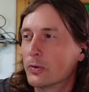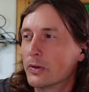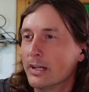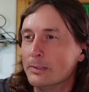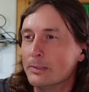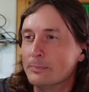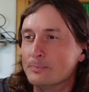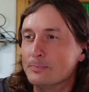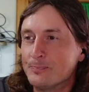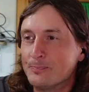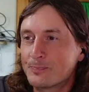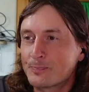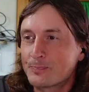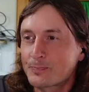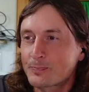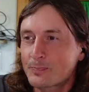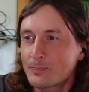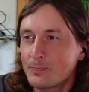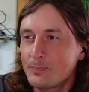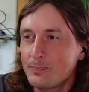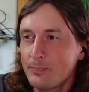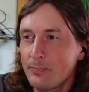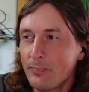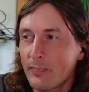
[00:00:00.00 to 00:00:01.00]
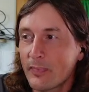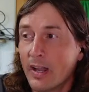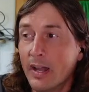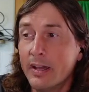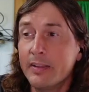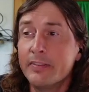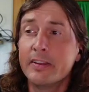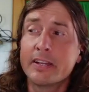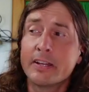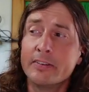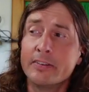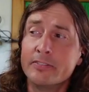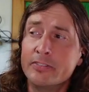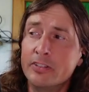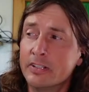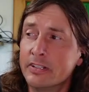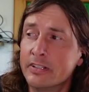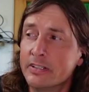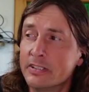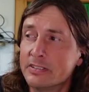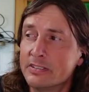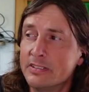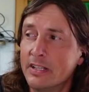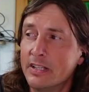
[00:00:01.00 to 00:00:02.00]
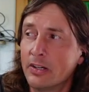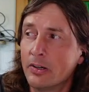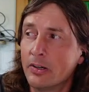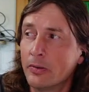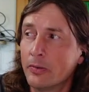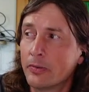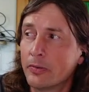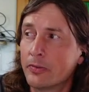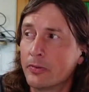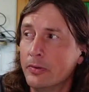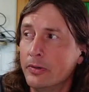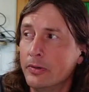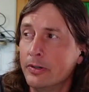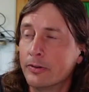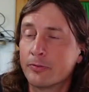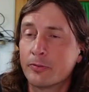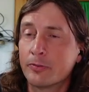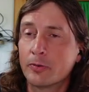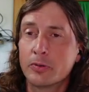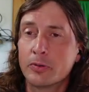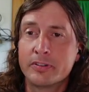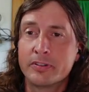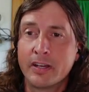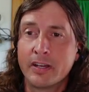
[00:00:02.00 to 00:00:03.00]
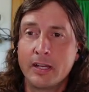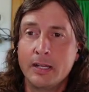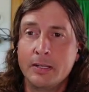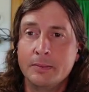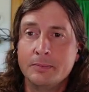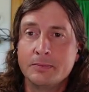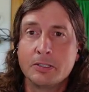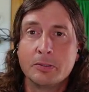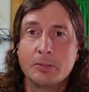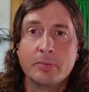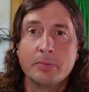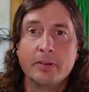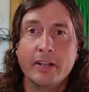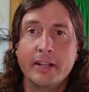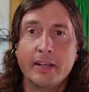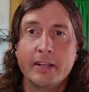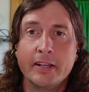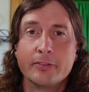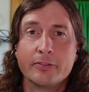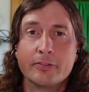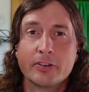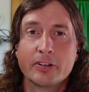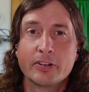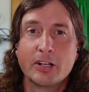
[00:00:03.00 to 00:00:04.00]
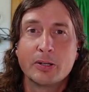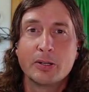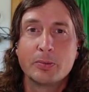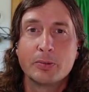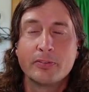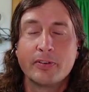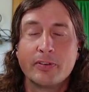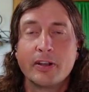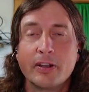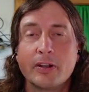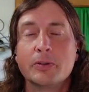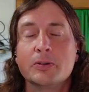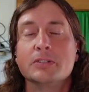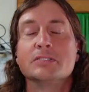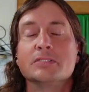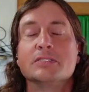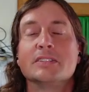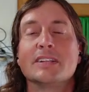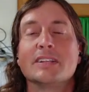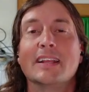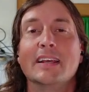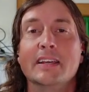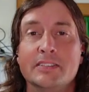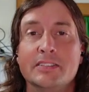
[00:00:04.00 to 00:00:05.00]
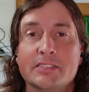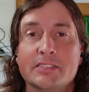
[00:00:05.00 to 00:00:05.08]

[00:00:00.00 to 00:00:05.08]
Okay, I think I've done this now 3 or 4 times. I've been at it for a couple of hours.